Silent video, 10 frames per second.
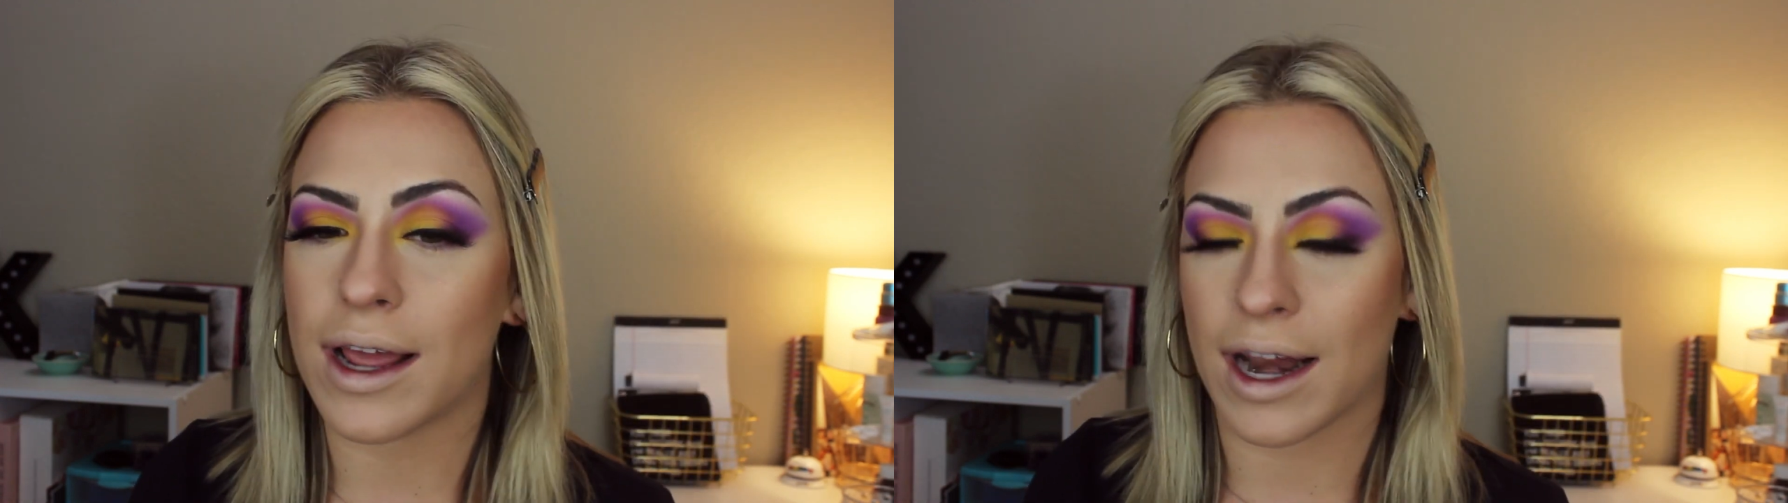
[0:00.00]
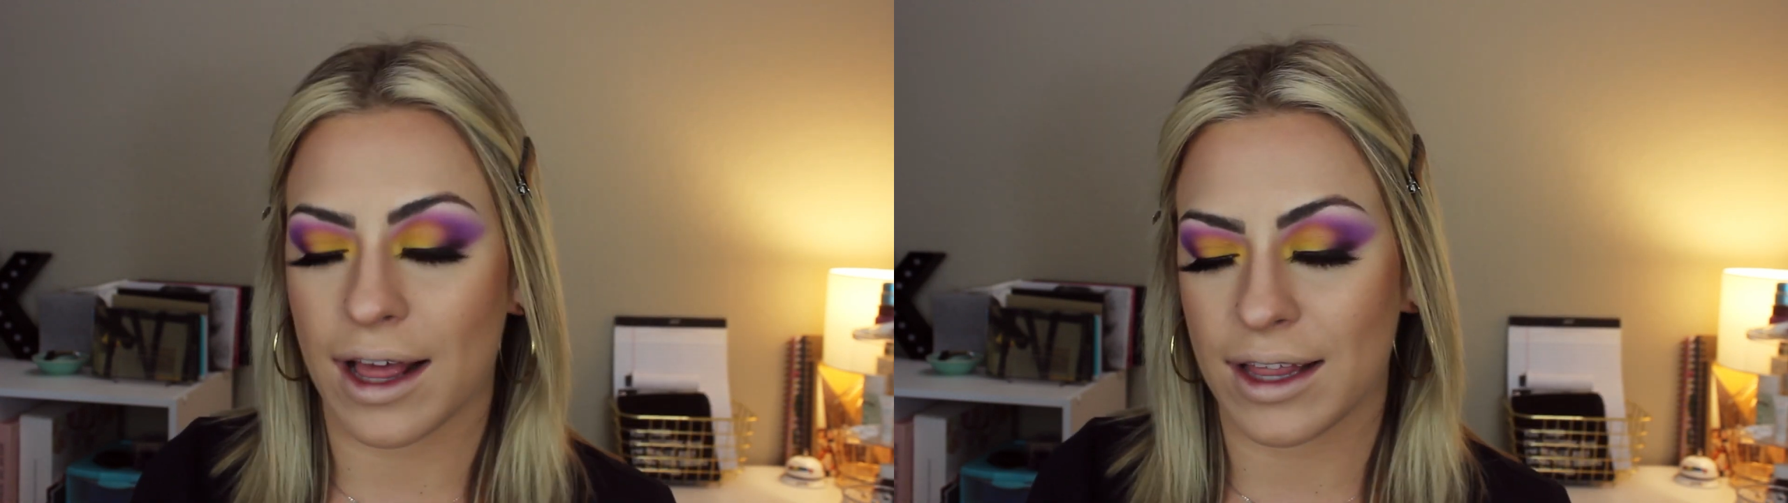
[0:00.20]

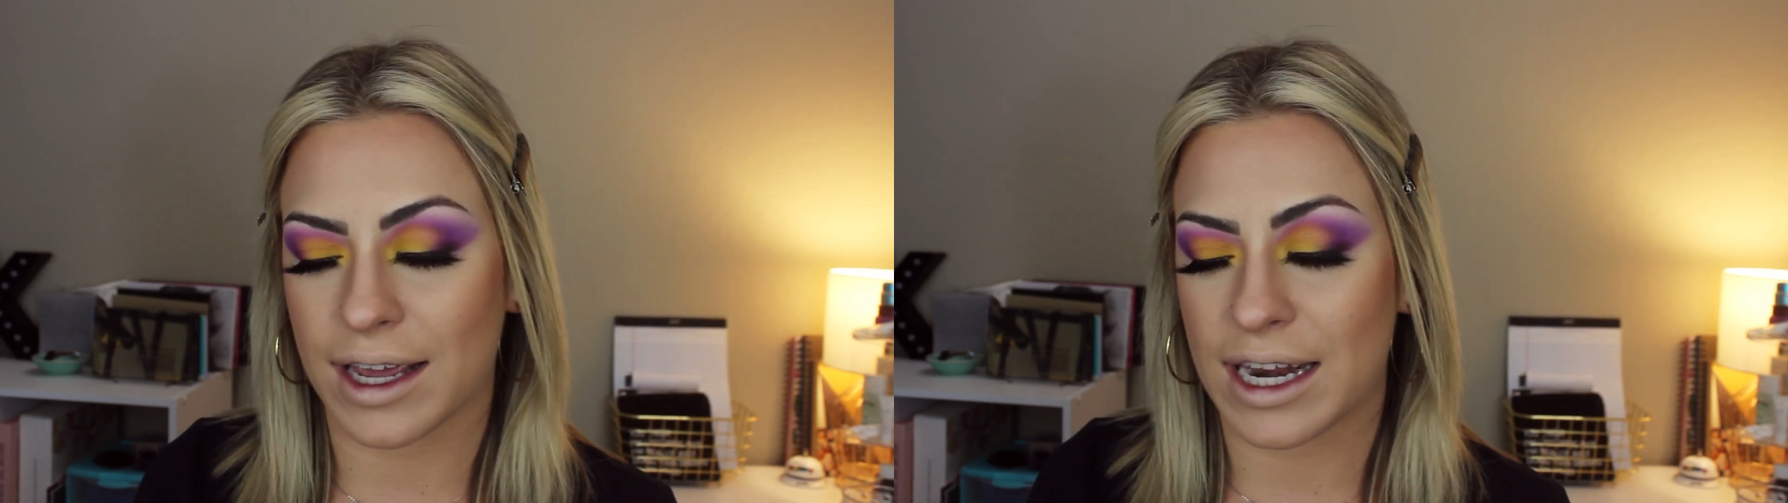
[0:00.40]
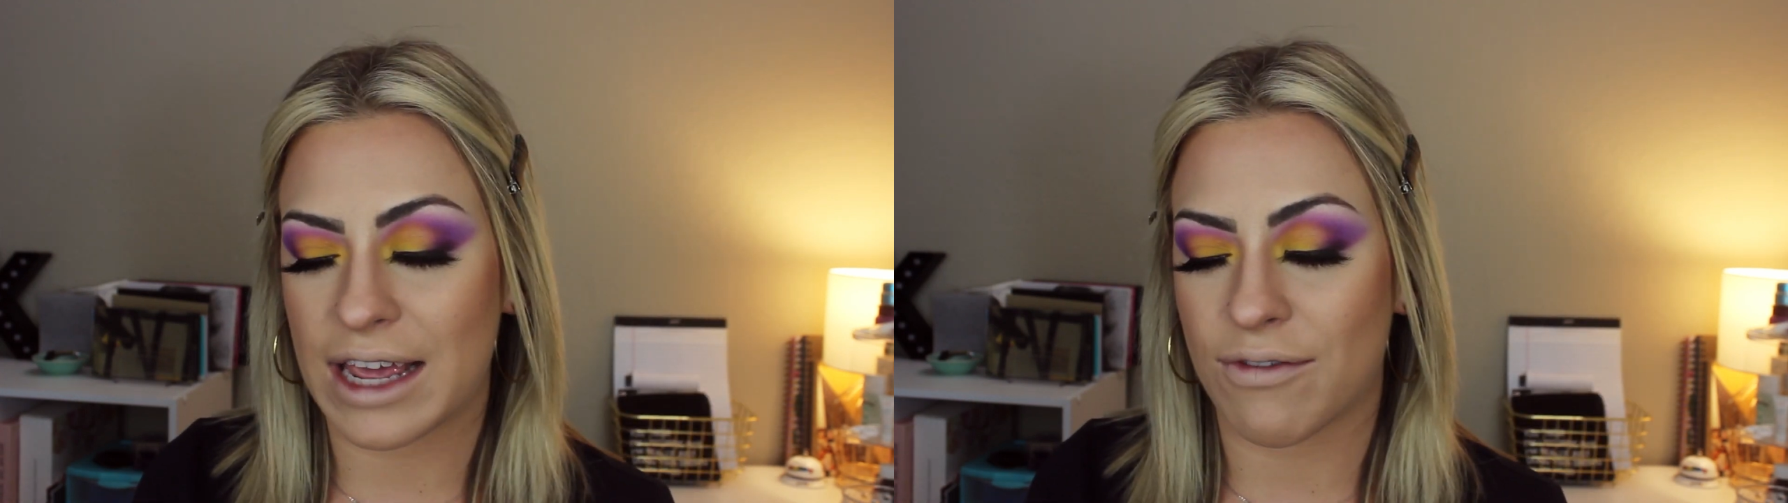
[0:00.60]
and I
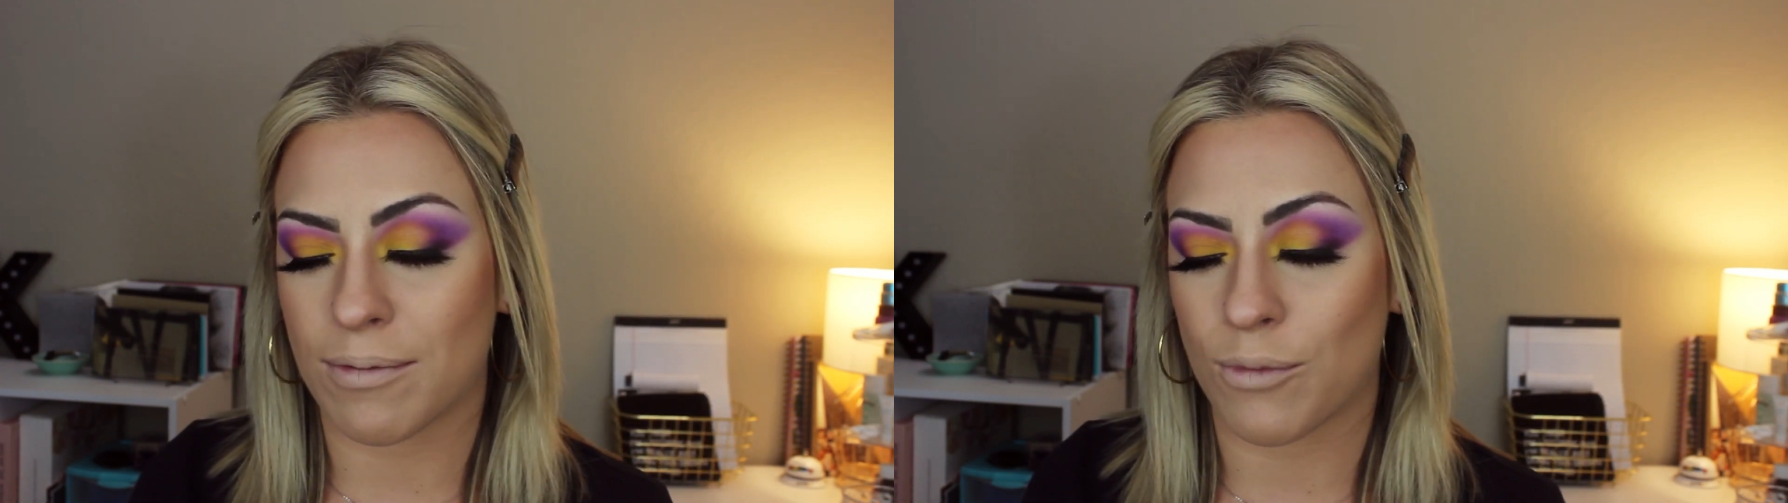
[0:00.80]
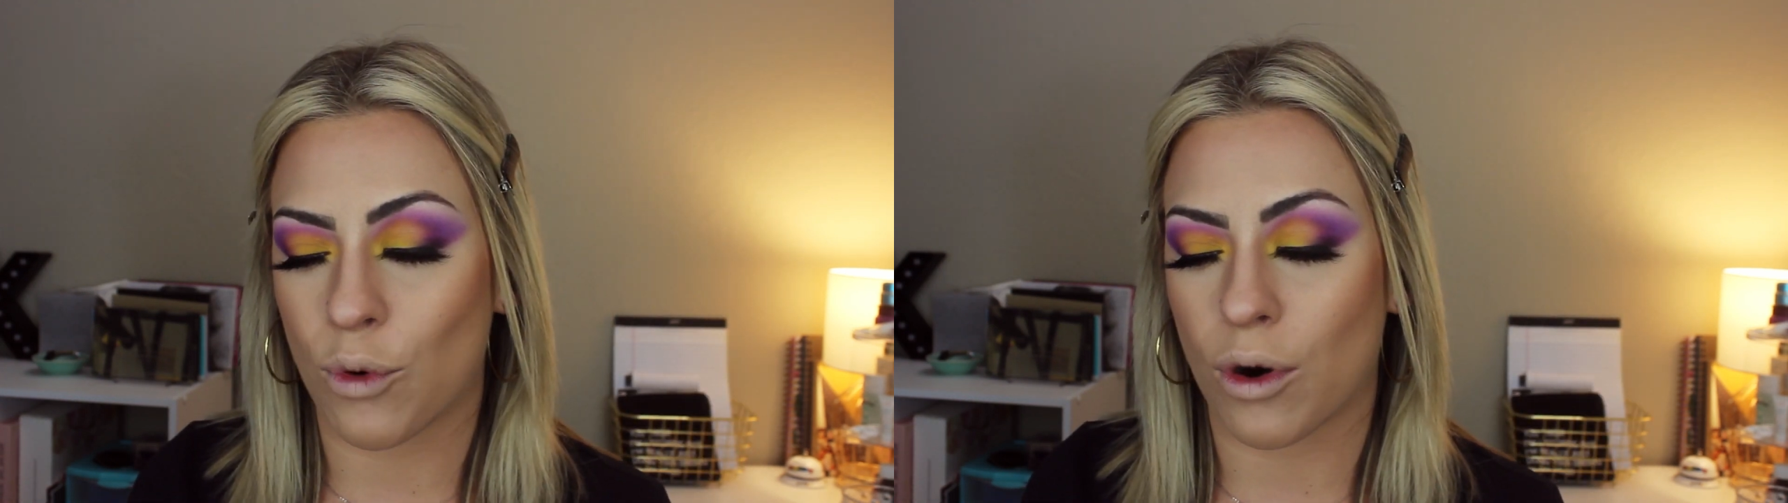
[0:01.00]
like it
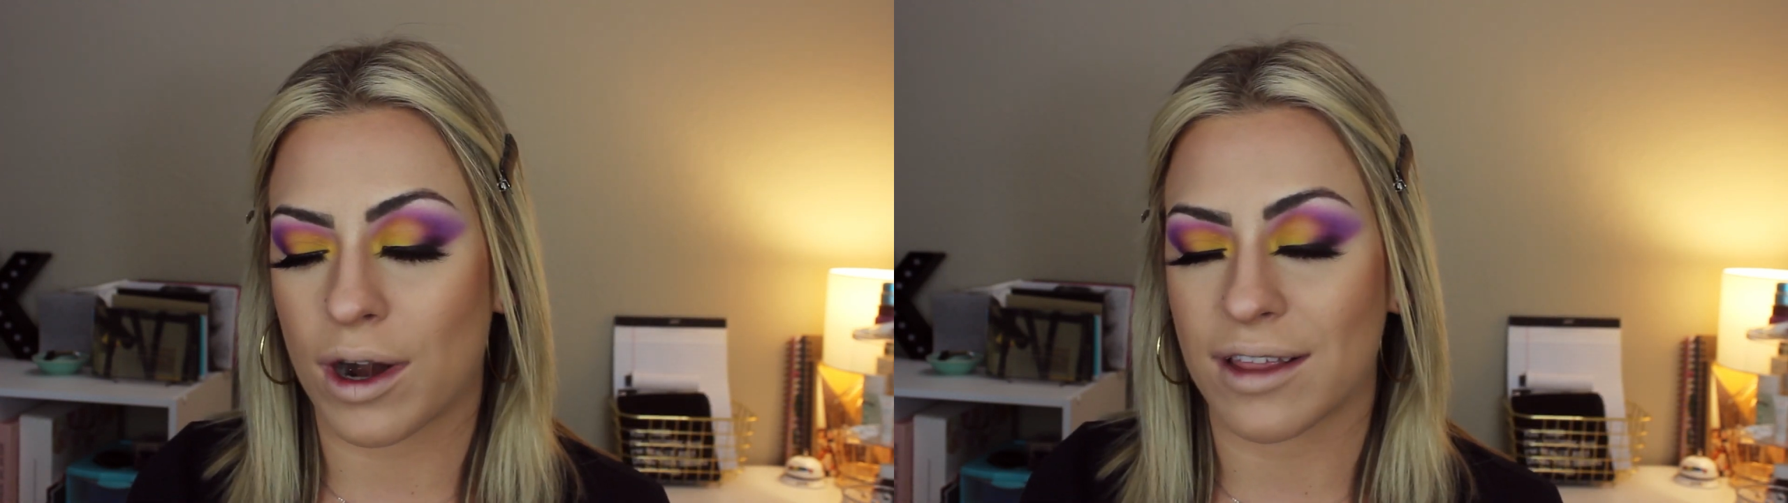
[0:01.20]
even more